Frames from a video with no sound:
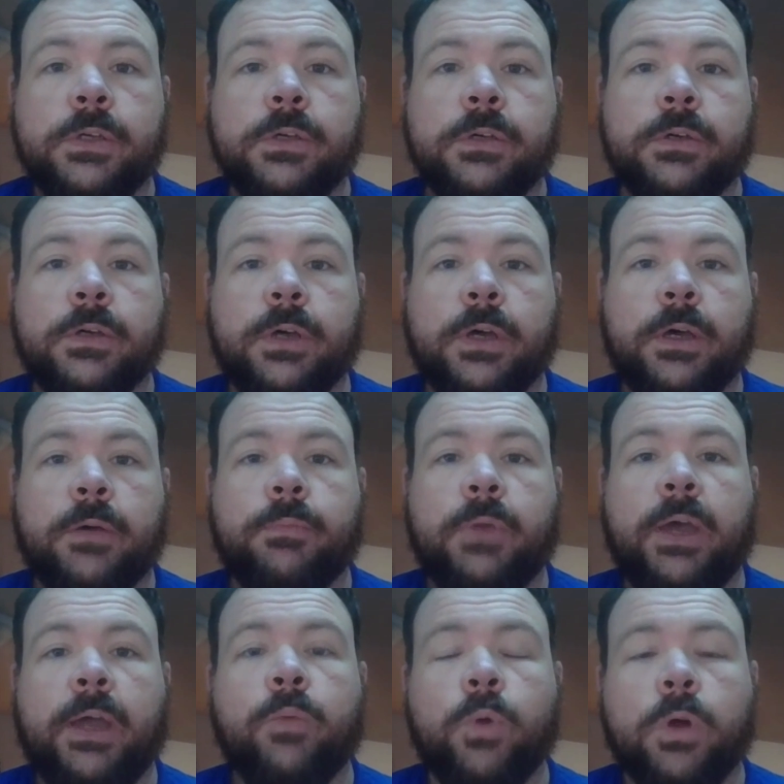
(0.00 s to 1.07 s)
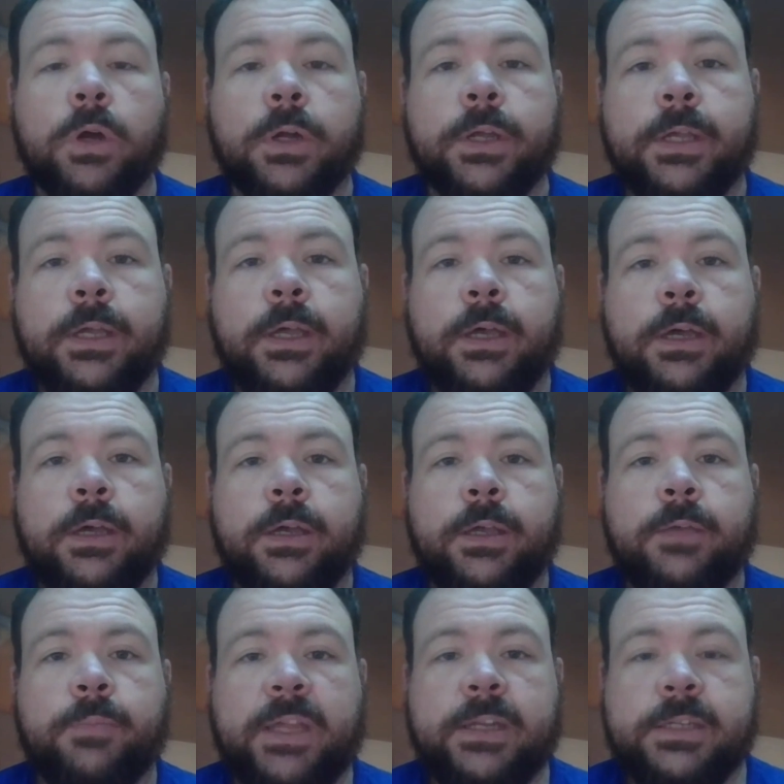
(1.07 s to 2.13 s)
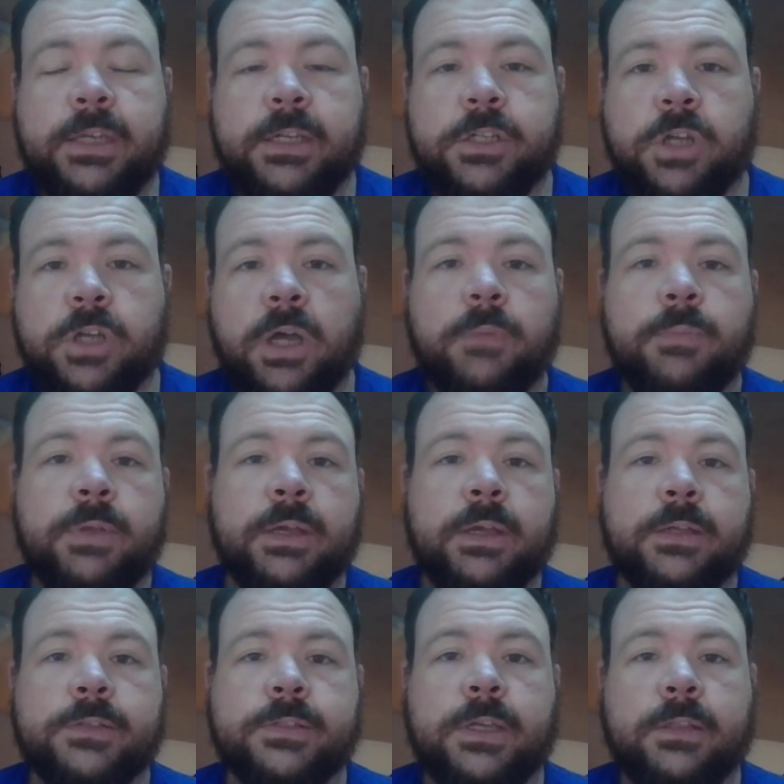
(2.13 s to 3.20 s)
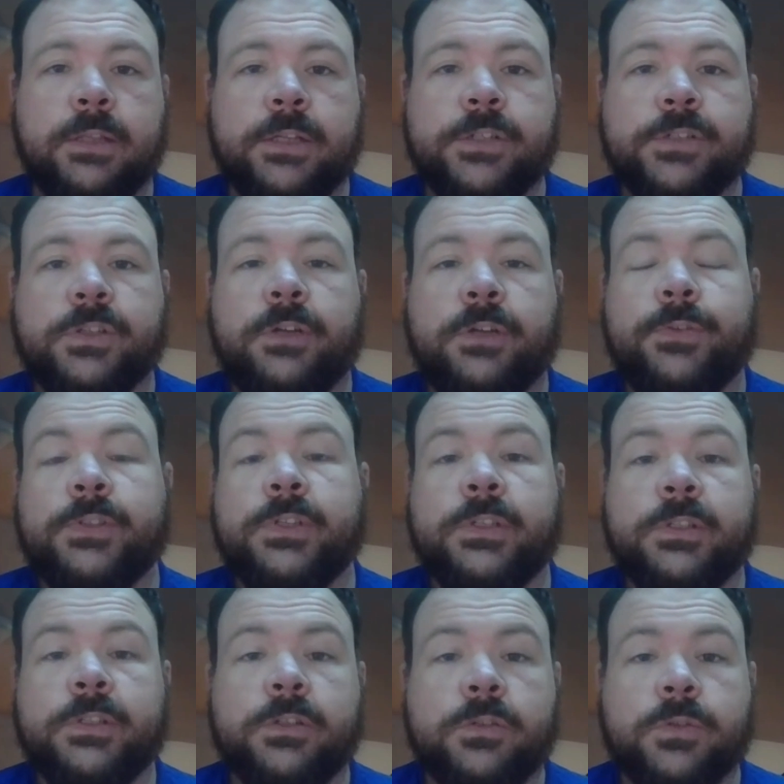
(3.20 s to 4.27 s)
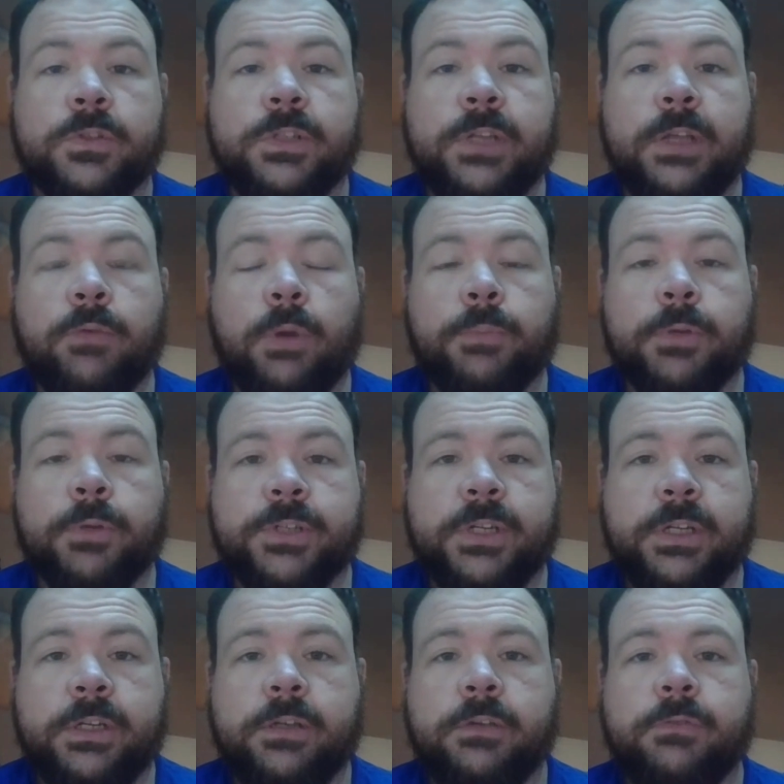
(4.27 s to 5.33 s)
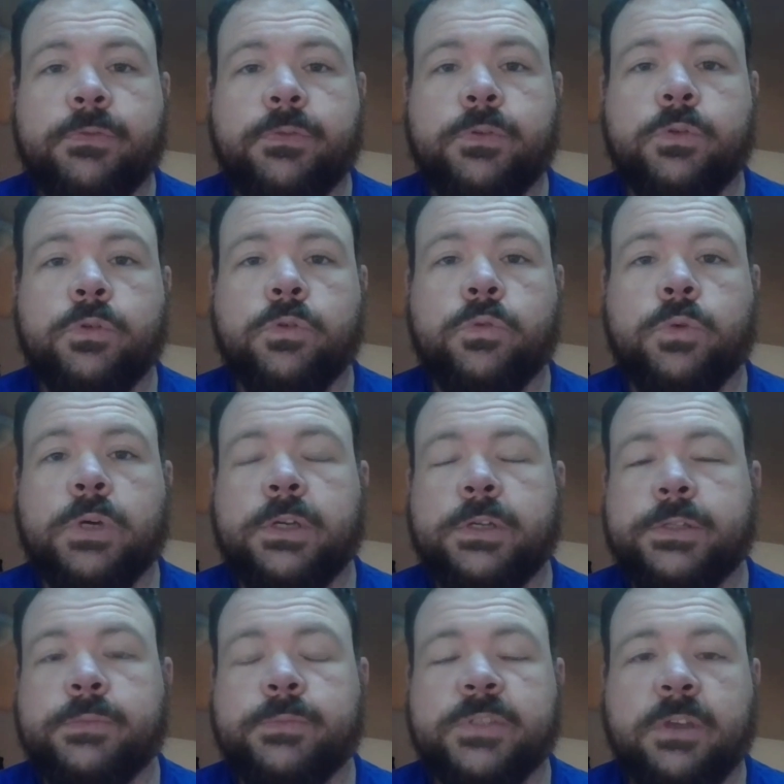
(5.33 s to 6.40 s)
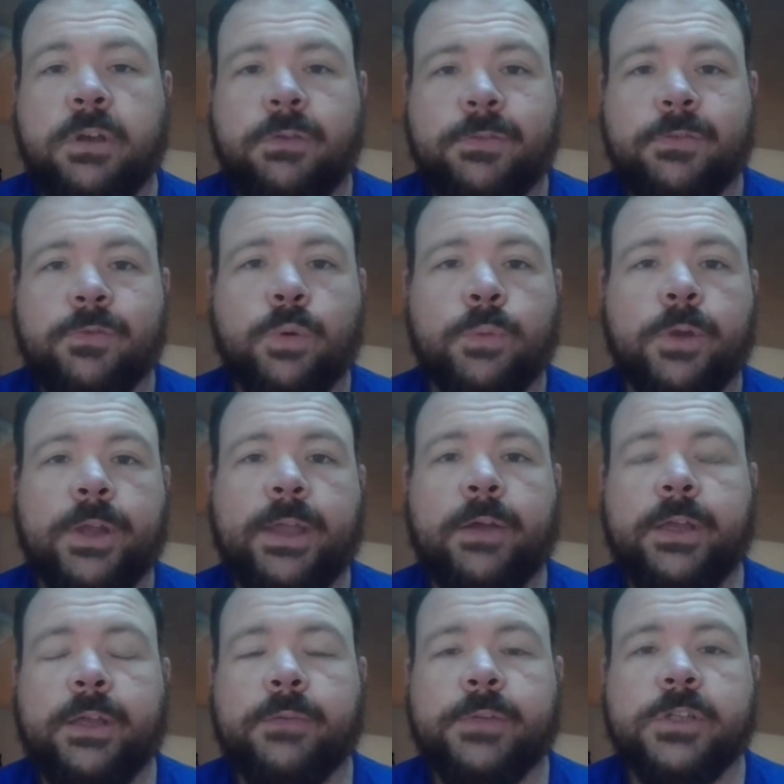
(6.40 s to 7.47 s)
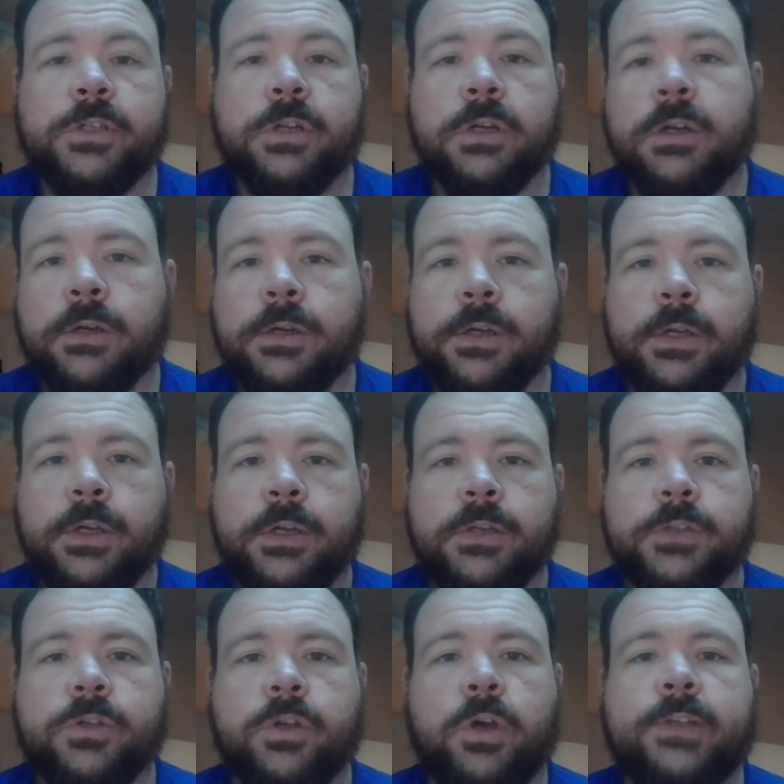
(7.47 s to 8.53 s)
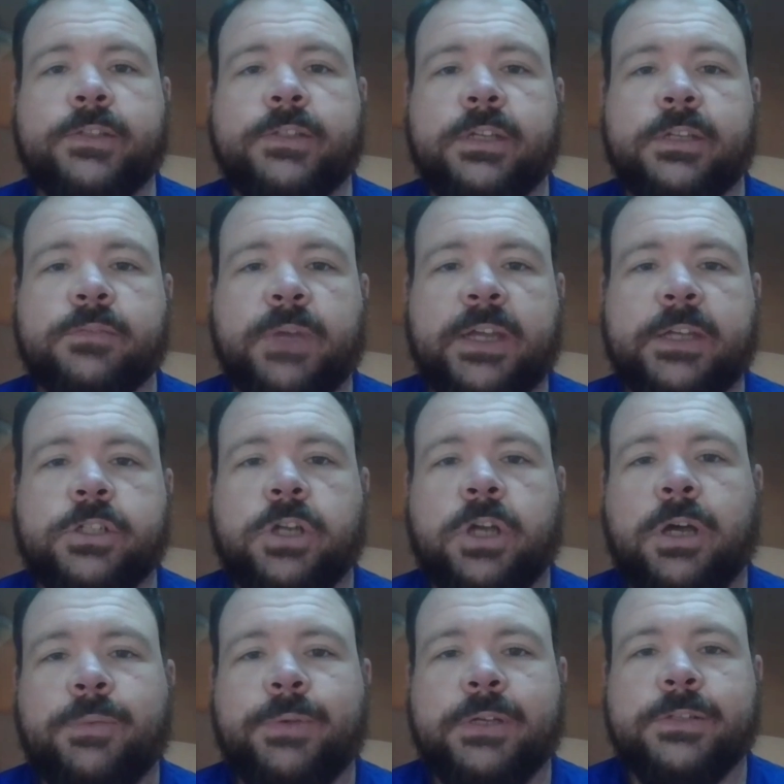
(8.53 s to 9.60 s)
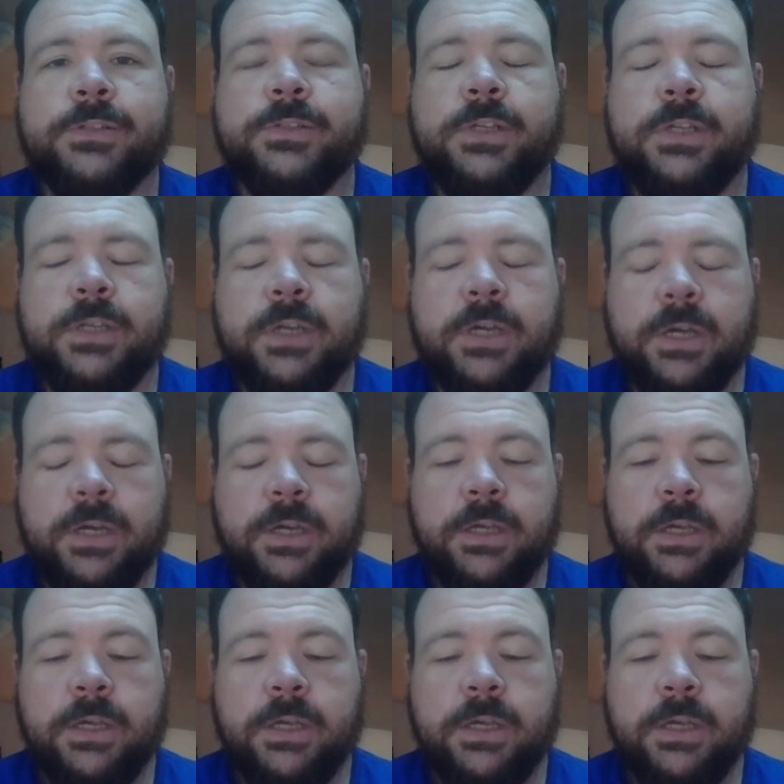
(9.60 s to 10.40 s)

I work in my day job as a legislative assistant to a state representative who was himself a former county commissioner. So I see as my job as the